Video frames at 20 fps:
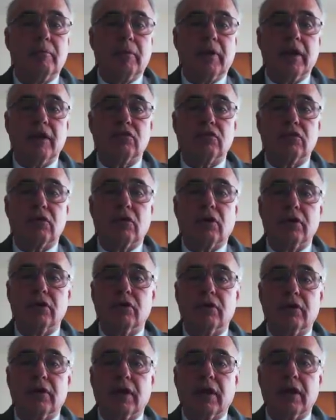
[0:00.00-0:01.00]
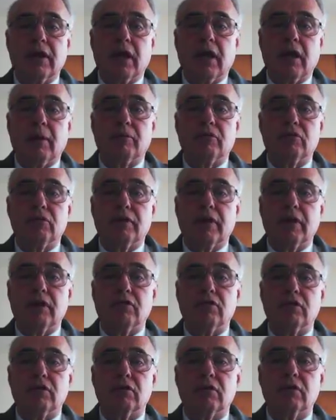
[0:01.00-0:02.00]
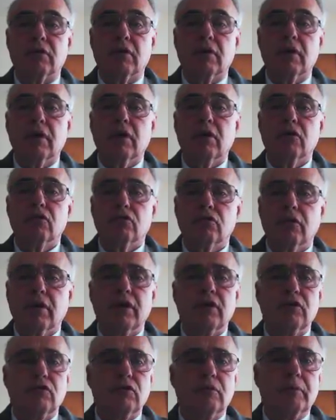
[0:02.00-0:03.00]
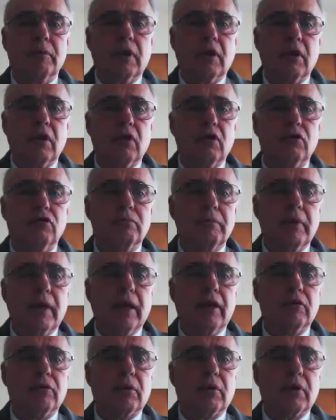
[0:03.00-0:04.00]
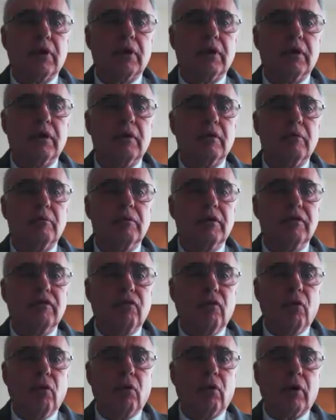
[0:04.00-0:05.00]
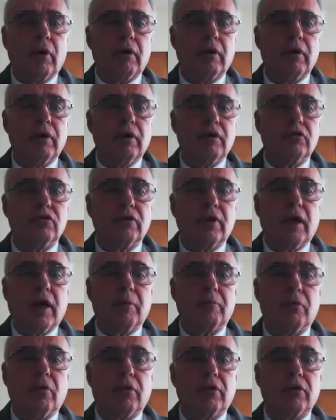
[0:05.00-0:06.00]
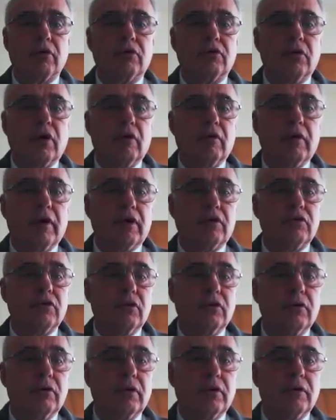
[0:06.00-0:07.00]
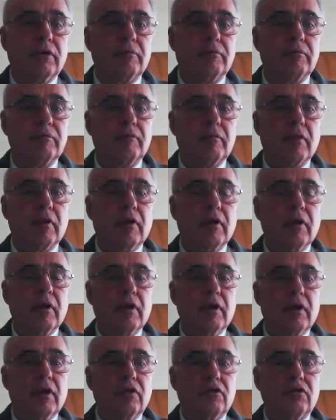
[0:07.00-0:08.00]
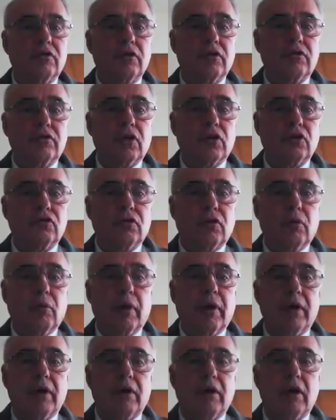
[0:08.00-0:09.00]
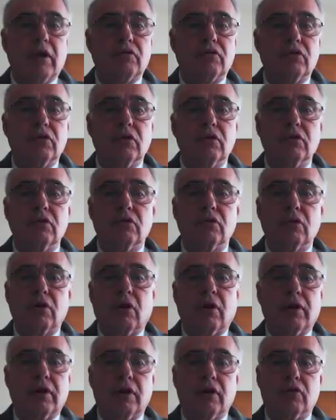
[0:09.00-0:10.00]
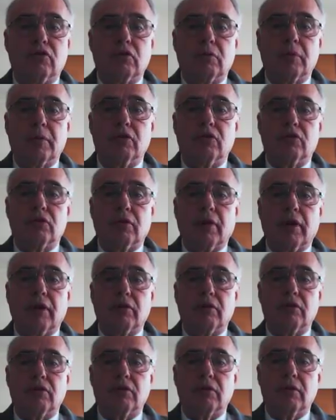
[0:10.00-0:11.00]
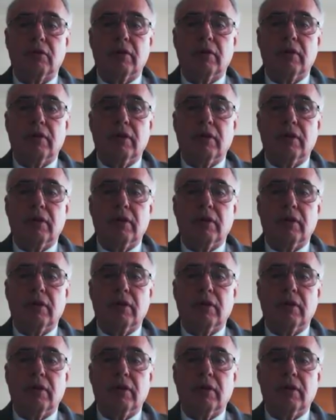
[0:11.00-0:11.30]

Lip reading: based on your daily observations, trade should be closed manually before stop orders are executed. Successful Wyckoff students are disciplined traders.